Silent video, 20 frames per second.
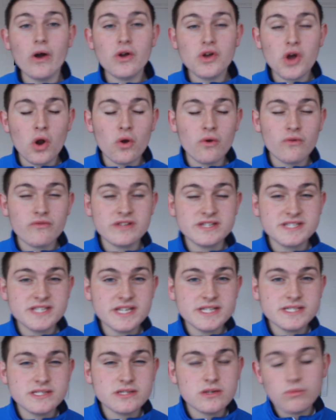won goal of the
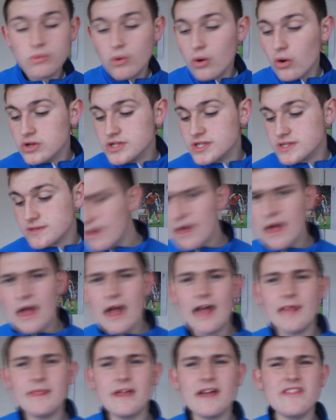season award.
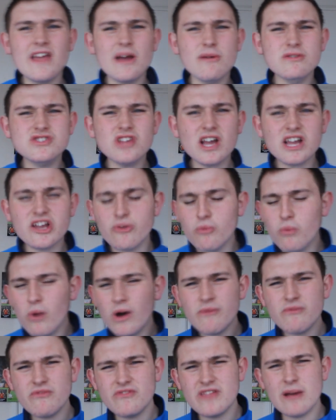And then there was an
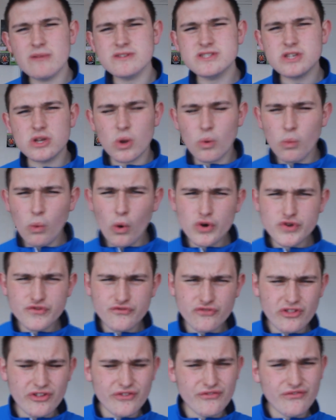award
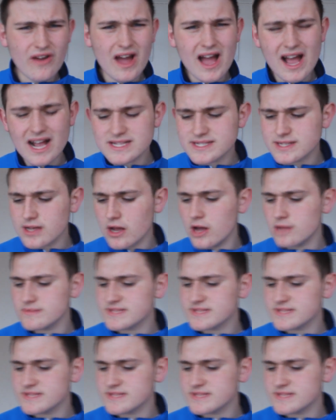for the fans.